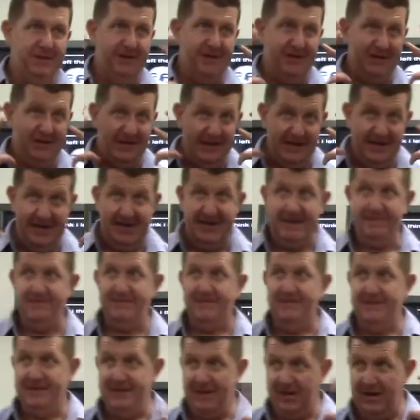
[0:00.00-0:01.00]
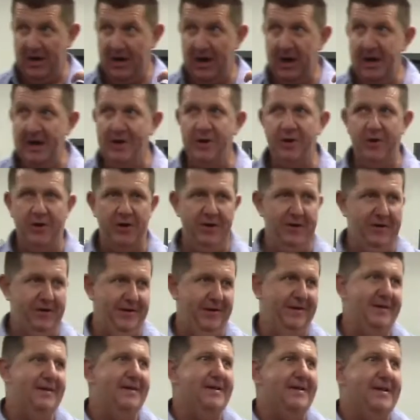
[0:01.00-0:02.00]
like, I left the iron on.
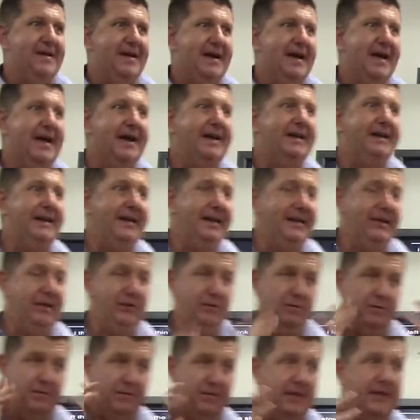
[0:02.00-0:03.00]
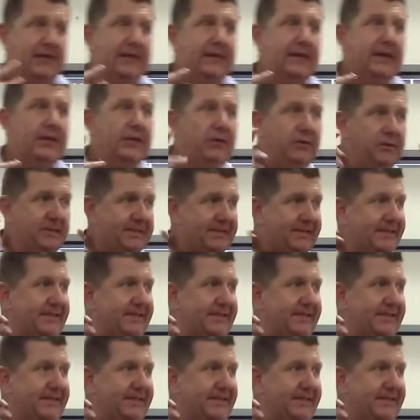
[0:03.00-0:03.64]
And in your thinking you